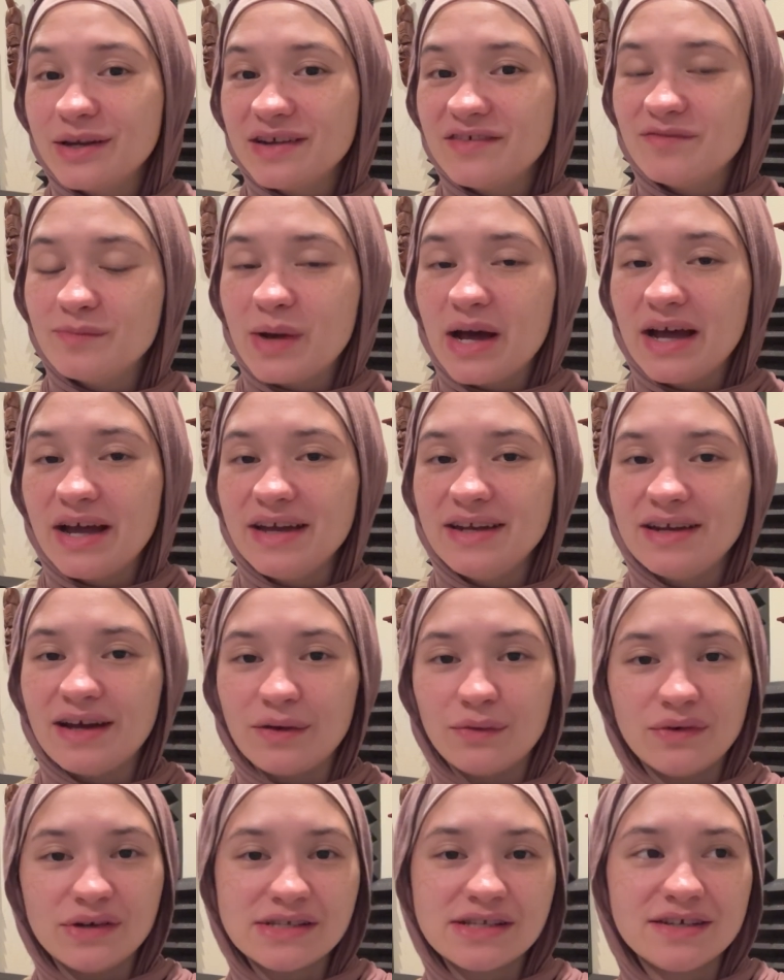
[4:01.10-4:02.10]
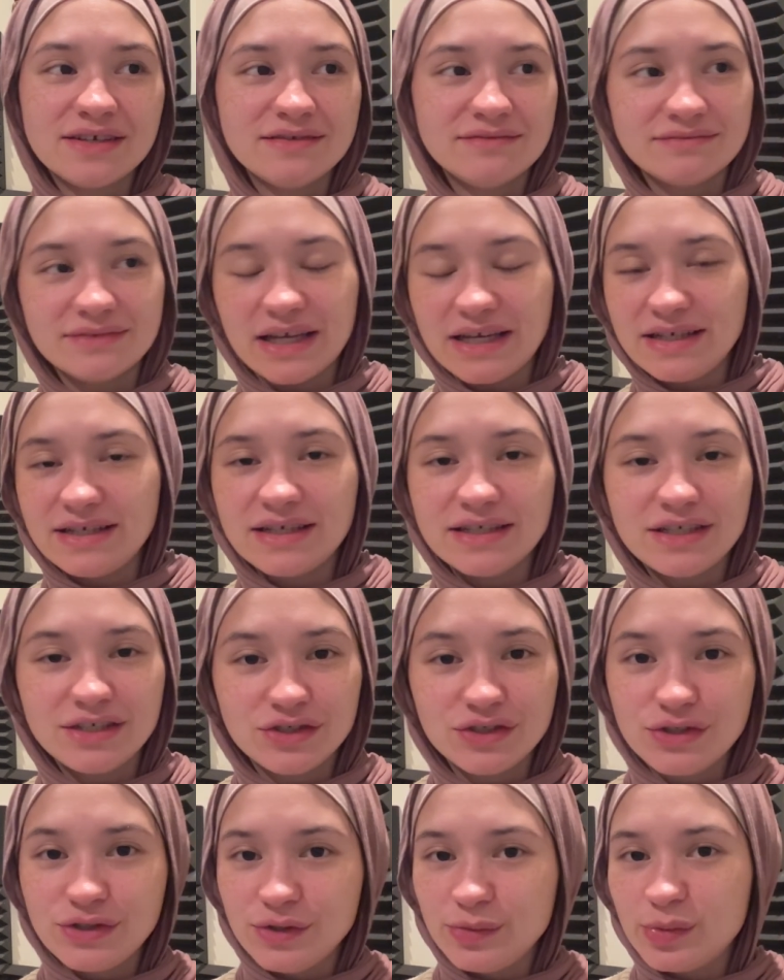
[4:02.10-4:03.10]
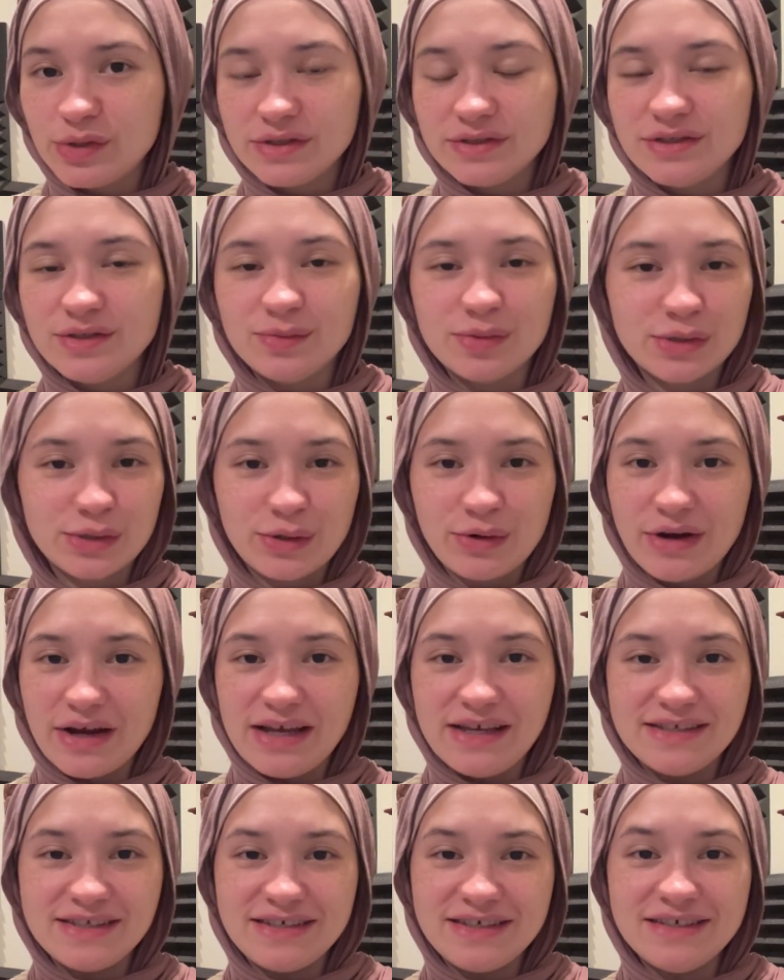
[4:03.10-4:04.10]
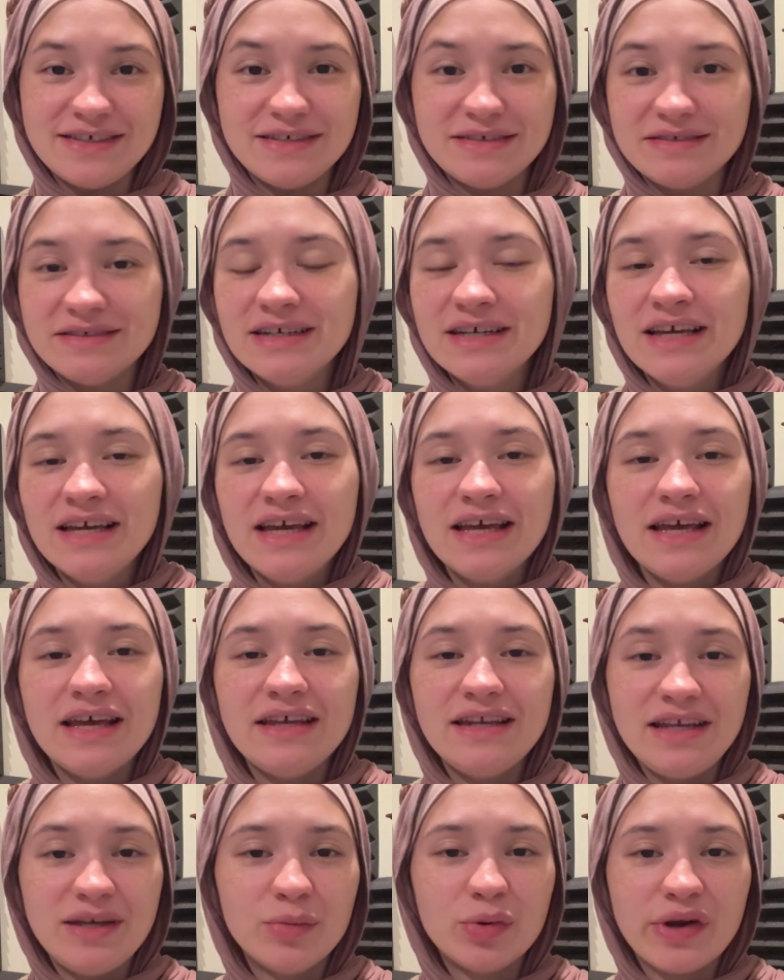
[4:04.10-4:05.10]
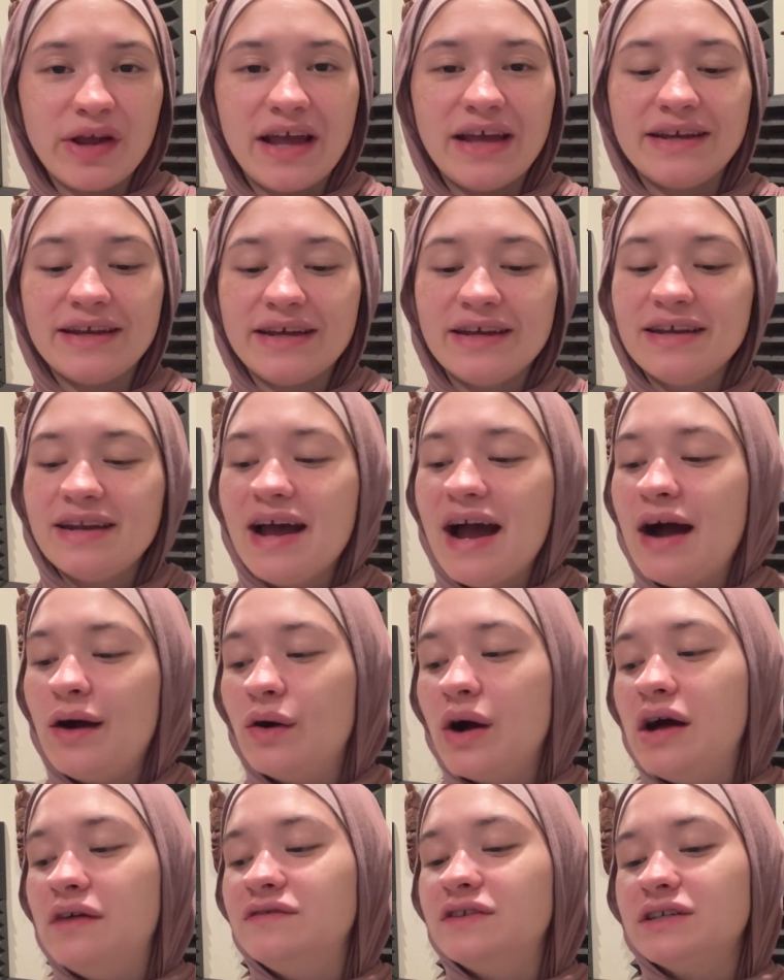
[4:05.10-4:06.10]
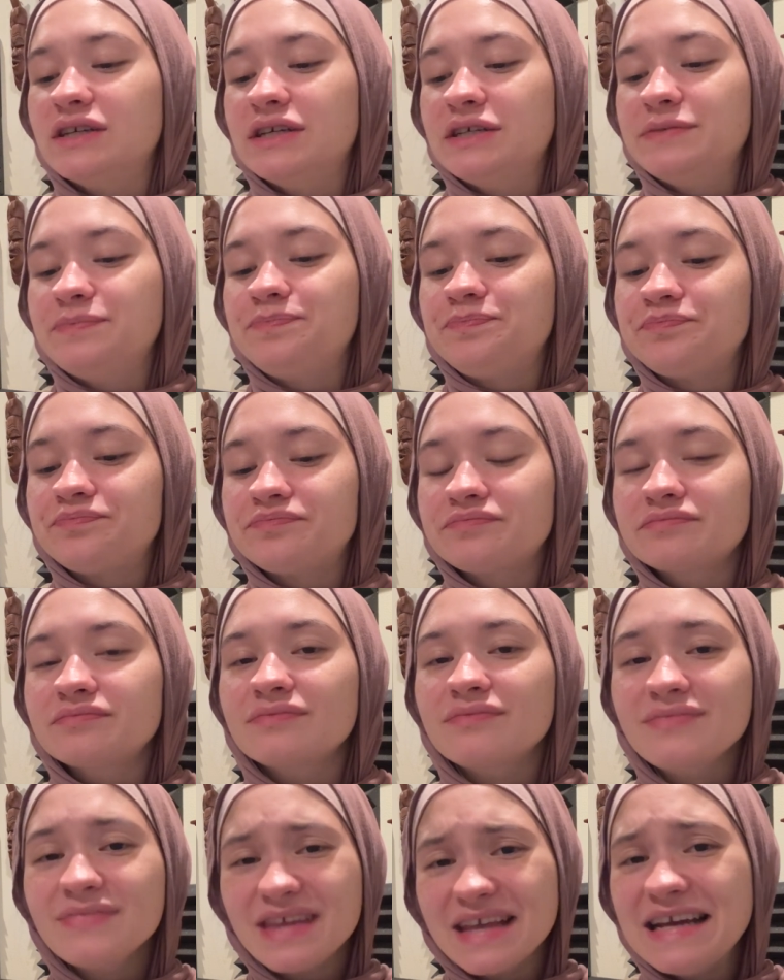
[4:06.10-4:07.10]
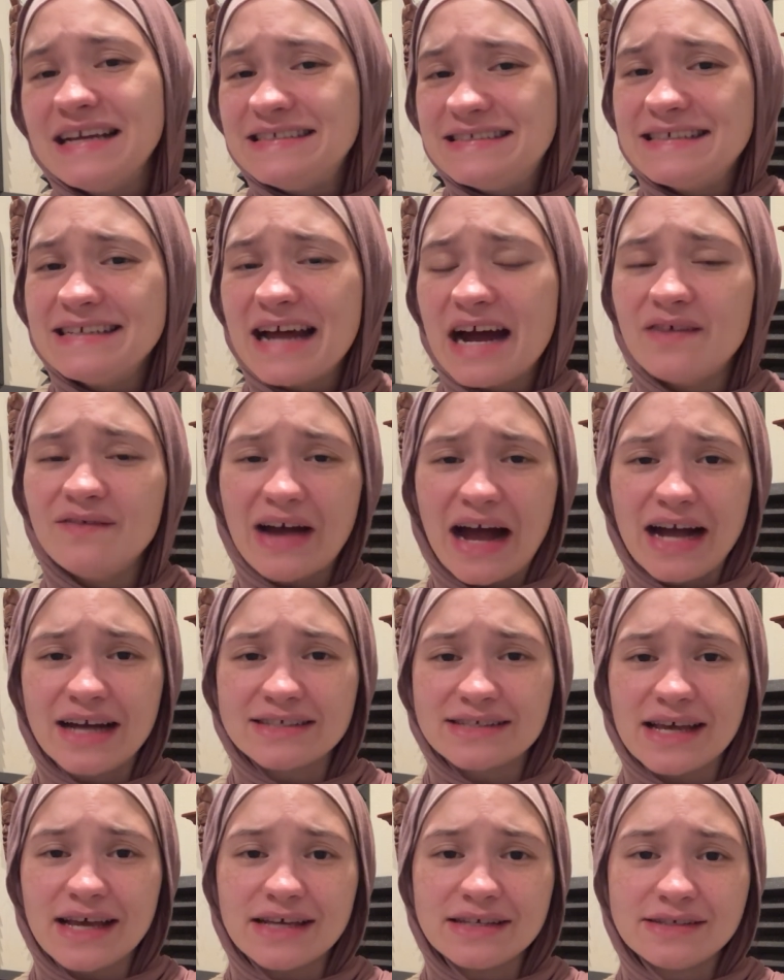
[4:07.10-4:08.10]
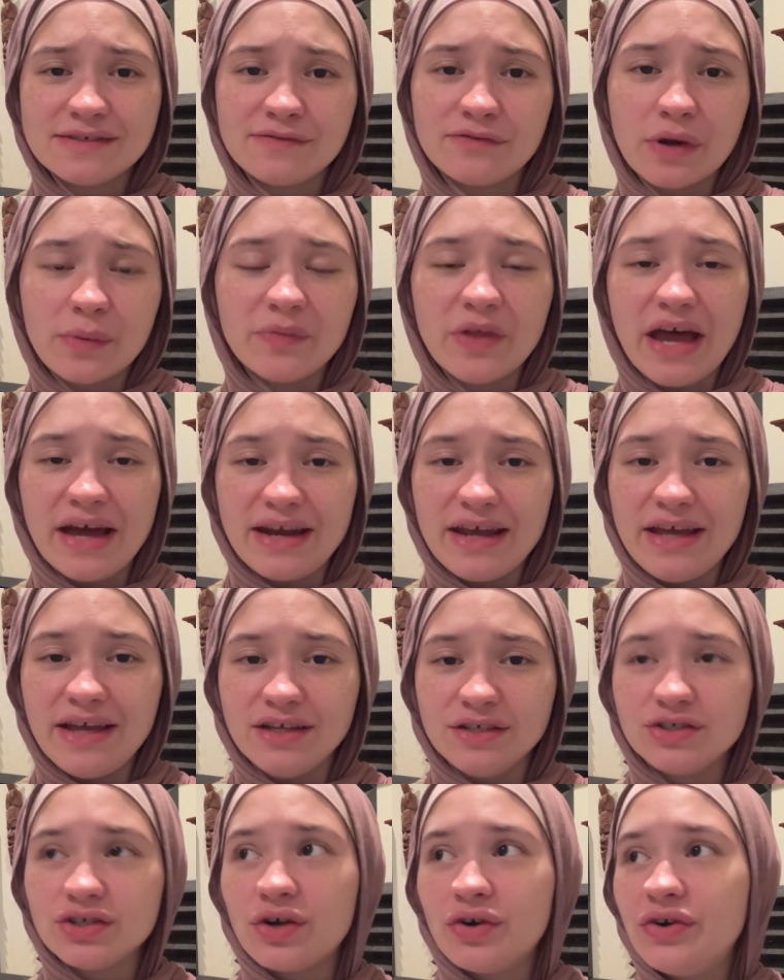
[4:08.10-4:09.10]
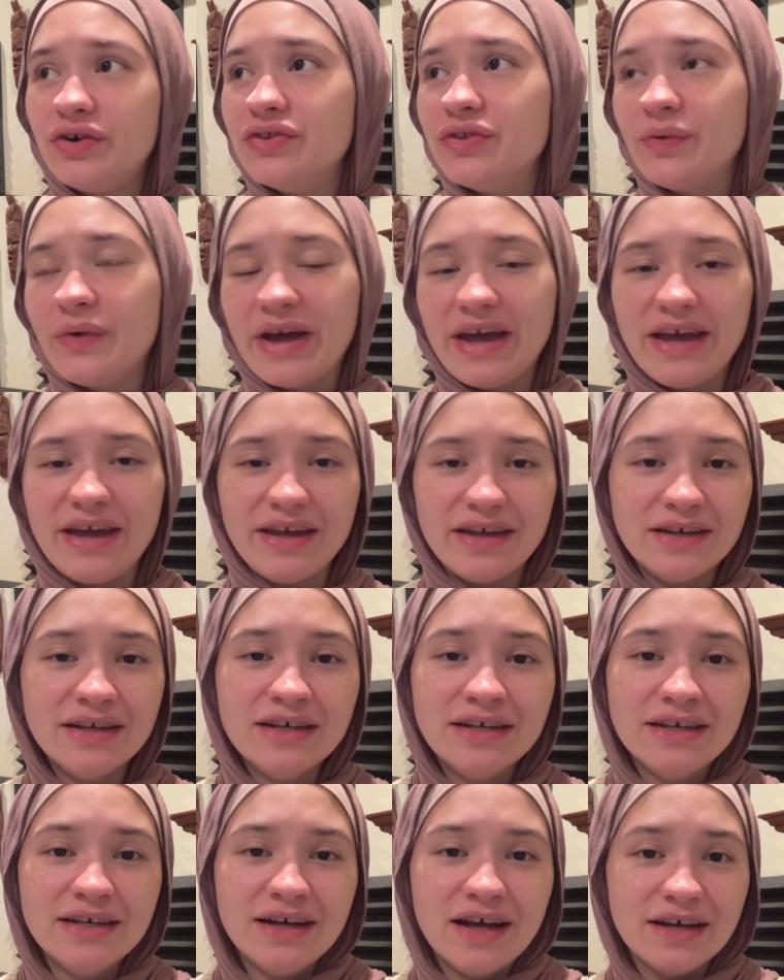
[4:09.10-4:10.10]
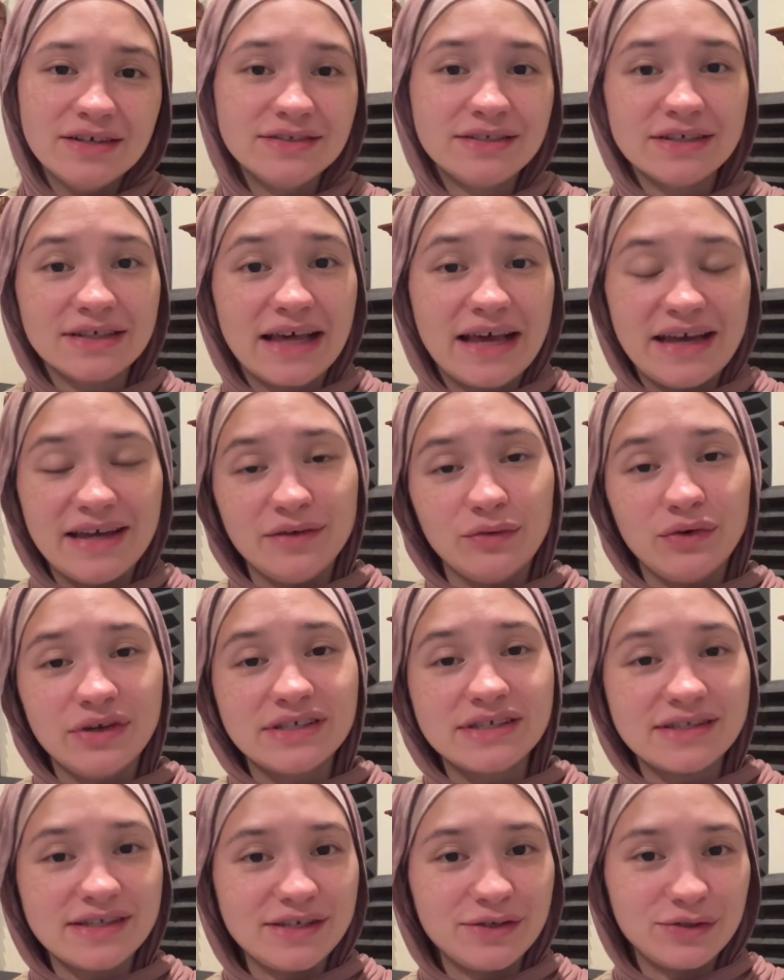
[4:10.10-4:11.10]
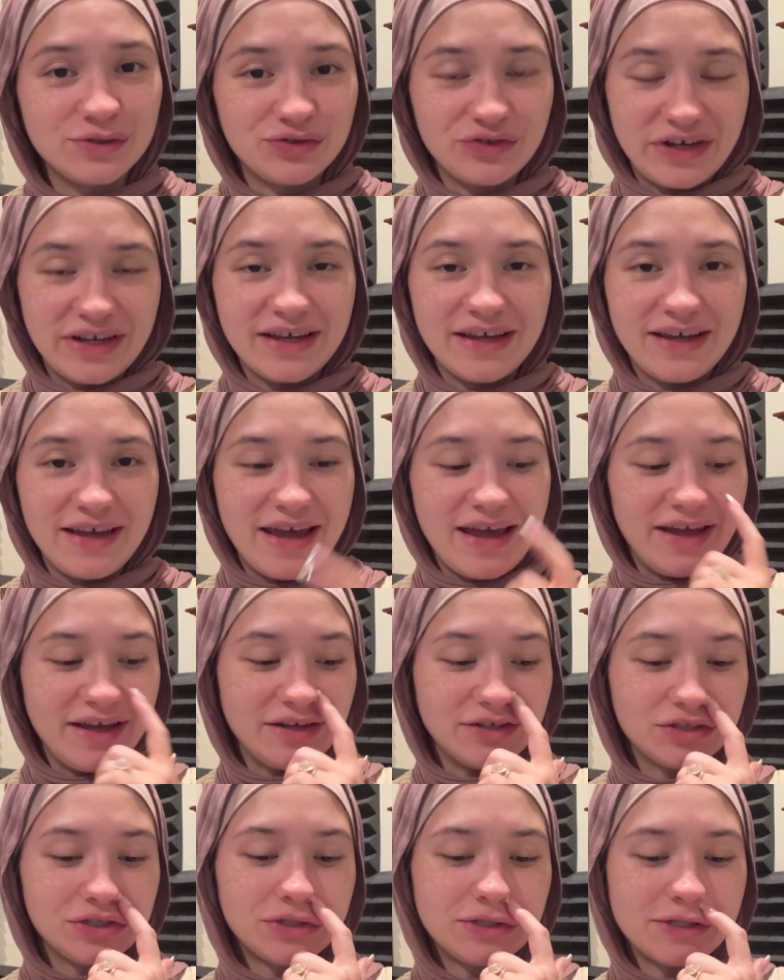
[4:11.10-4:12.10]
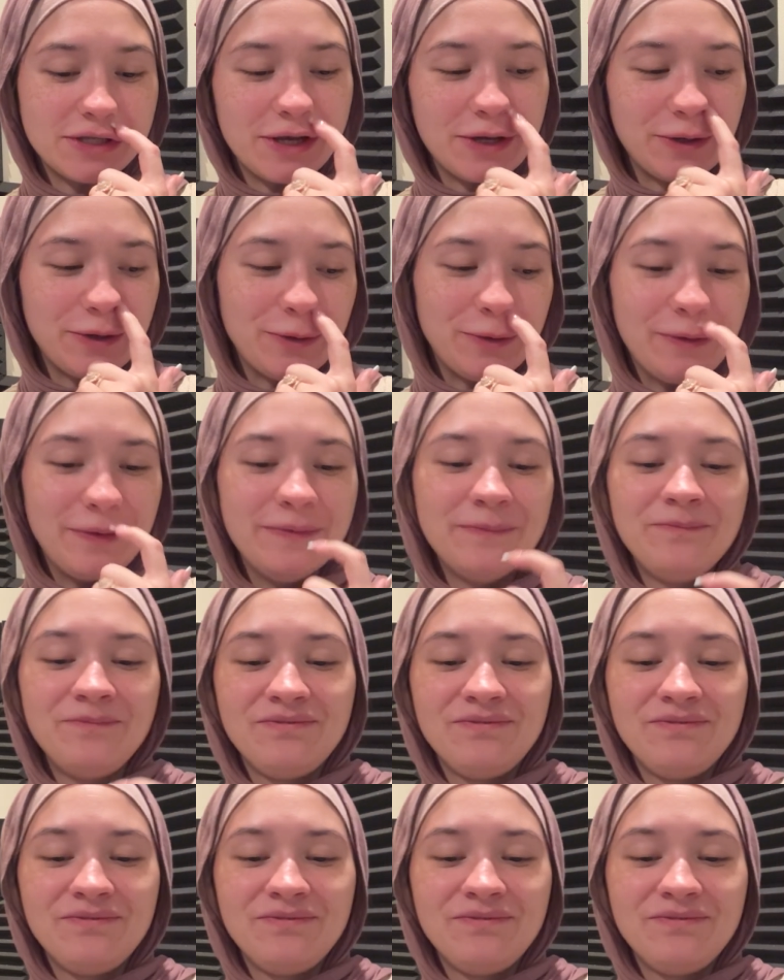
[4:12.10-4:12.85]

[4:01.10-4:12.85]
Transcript: of mine. I wasn't like getting super crazy inebriated. However, I did have access from that age all the way until I was legal drinking age. So